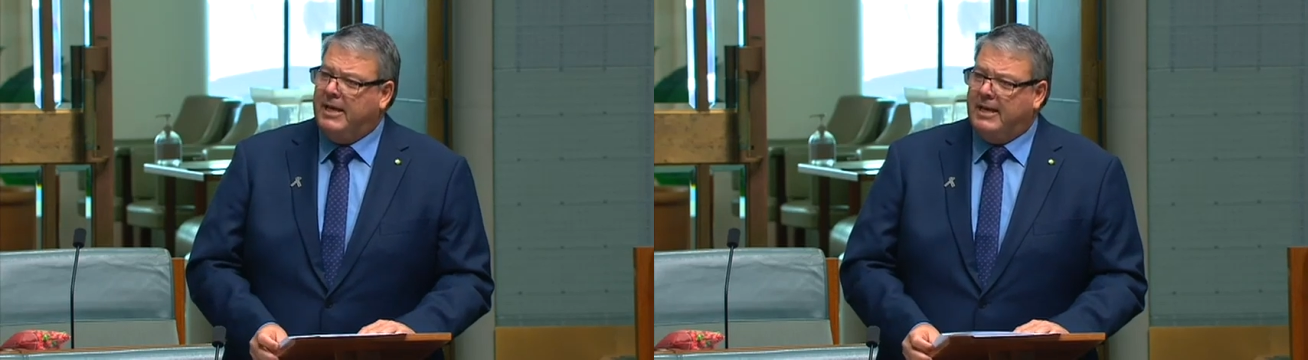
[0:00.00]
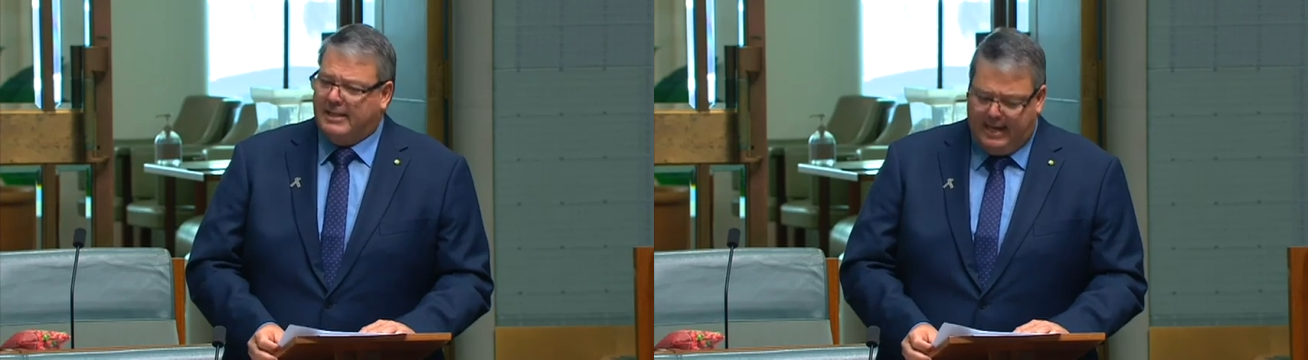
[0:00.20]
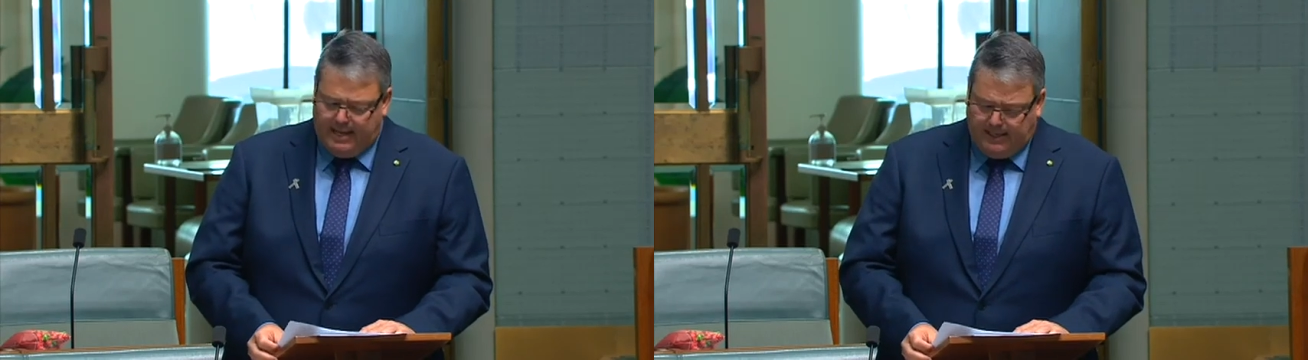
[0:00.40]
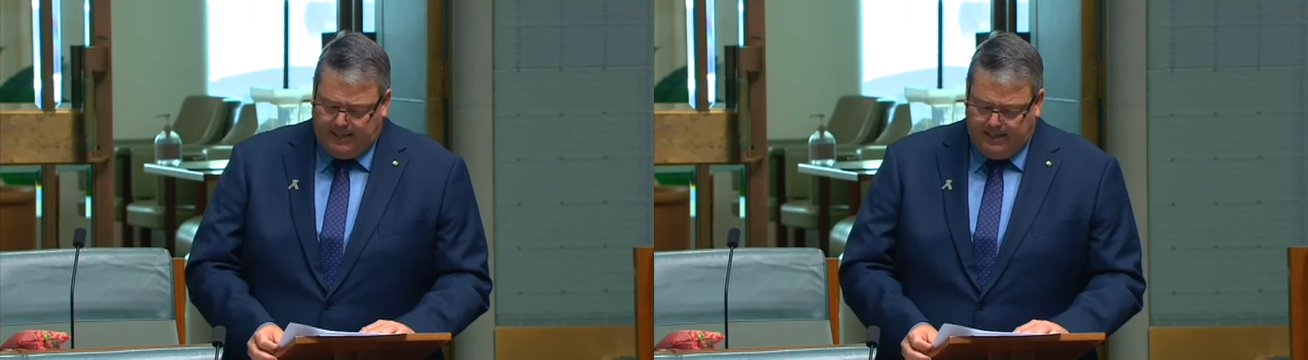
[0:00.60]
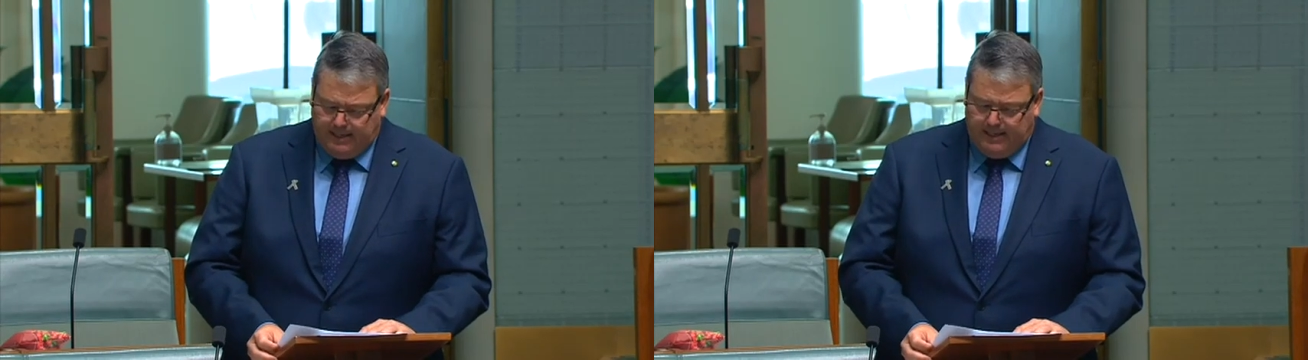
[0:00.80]
undone,
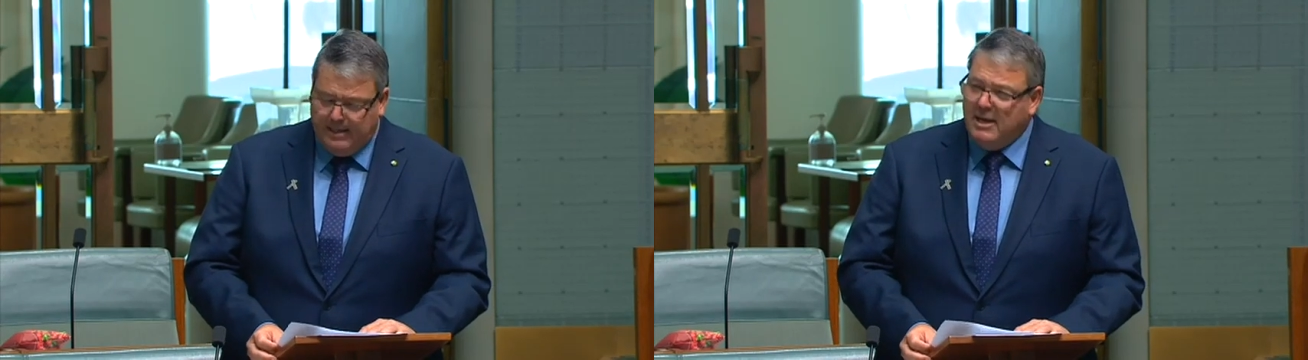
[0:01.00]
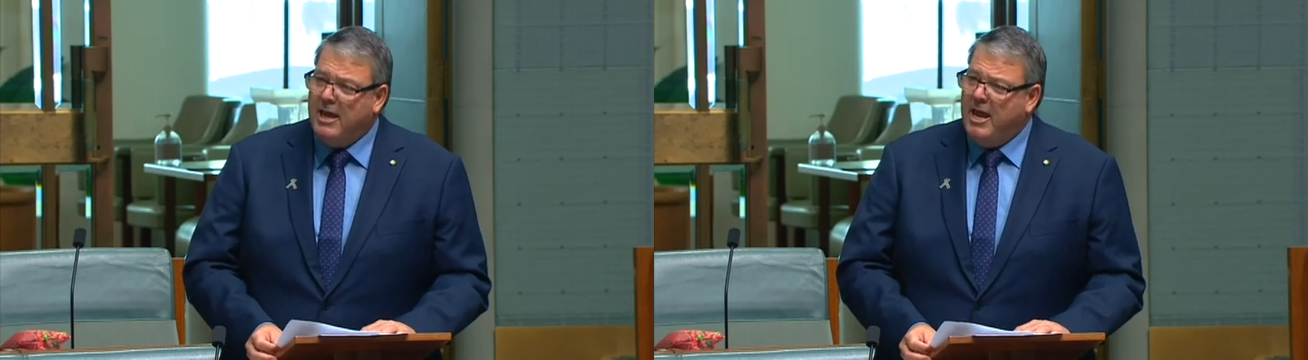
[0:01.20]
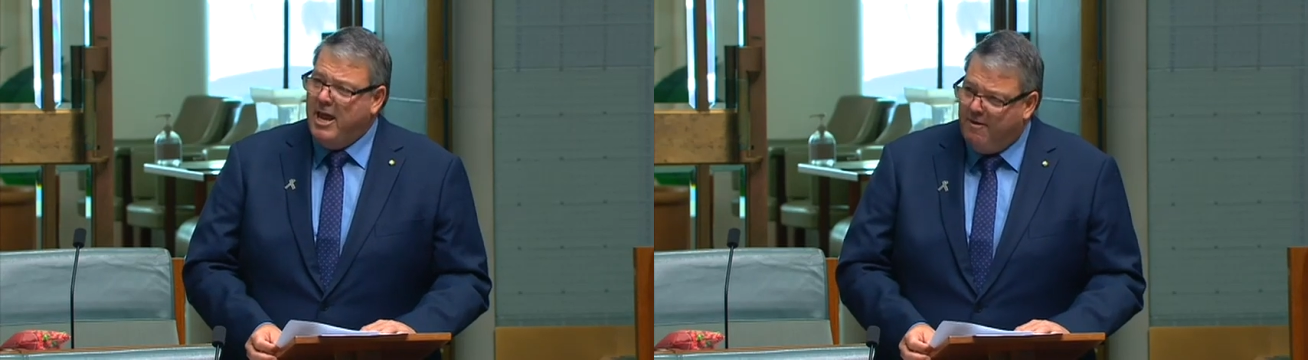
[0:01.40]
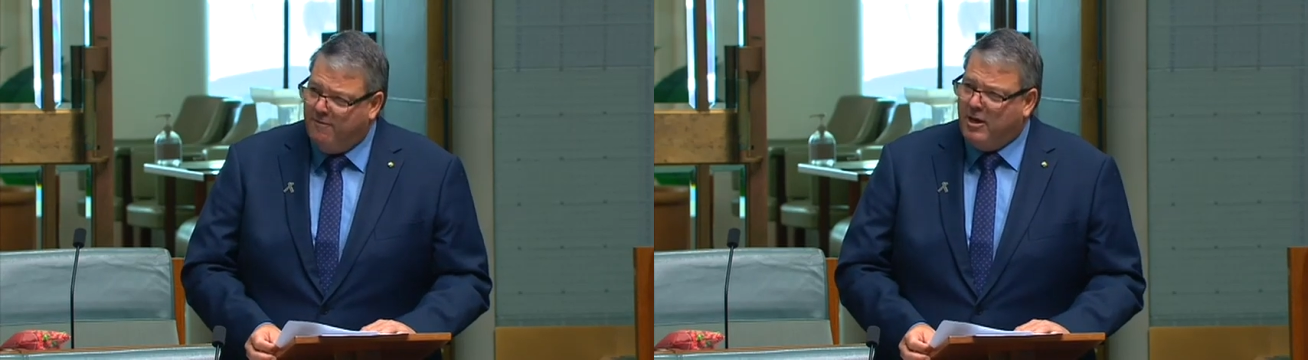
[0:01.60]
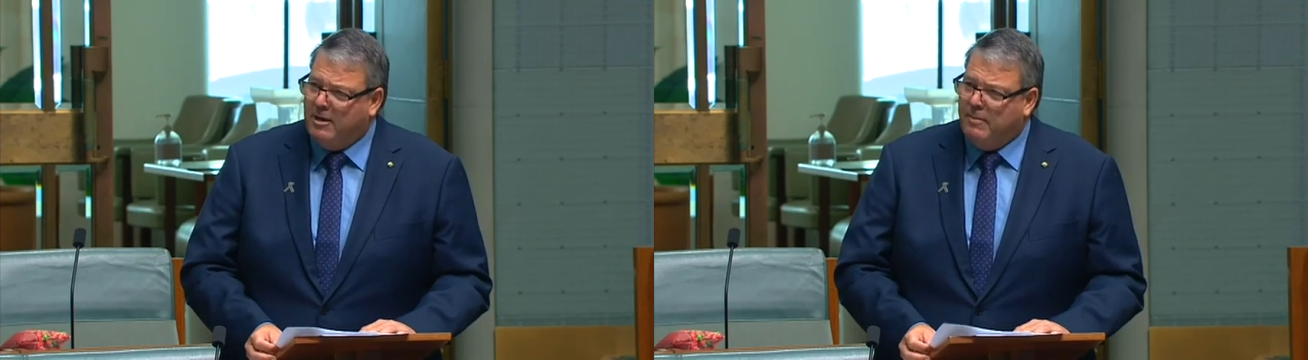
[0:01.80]
if you
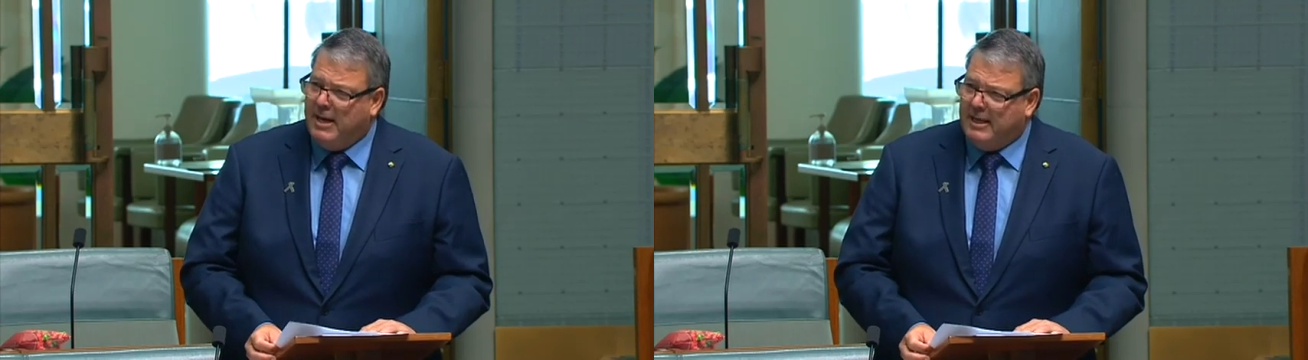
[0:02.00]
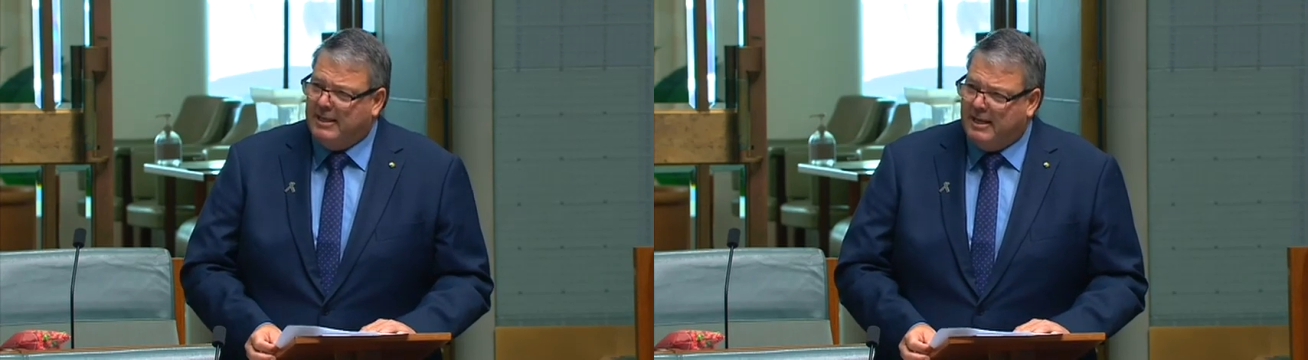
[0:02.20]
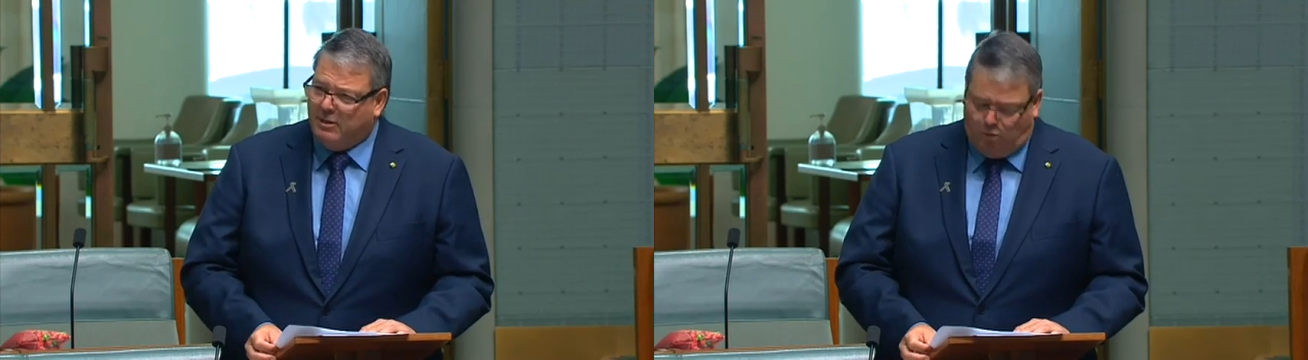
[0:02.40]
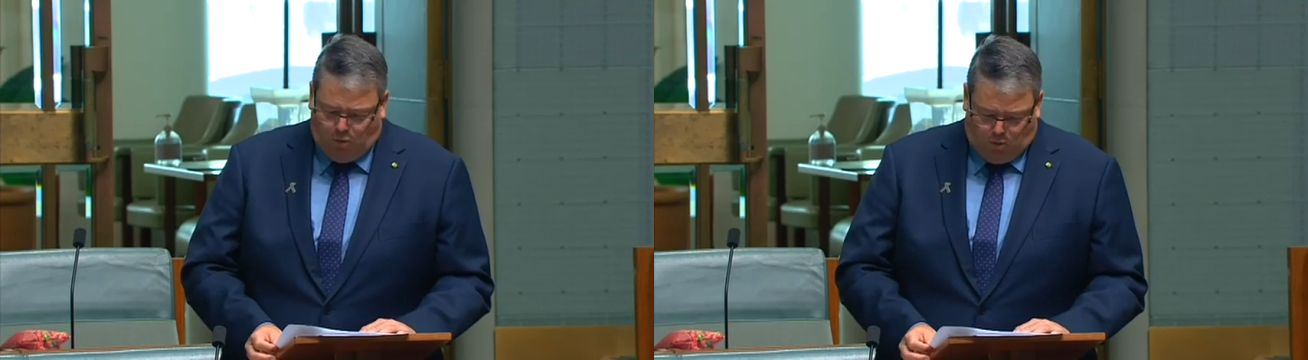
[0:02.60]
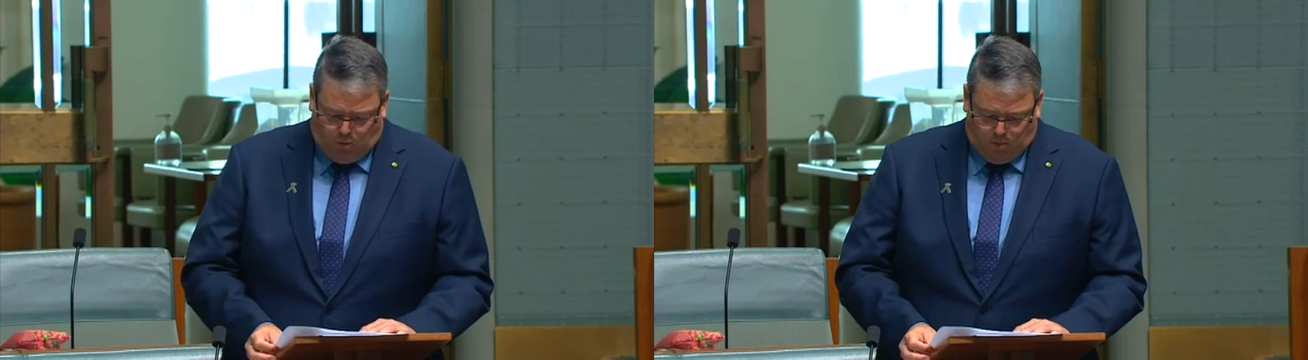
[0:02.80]
can be undone at all.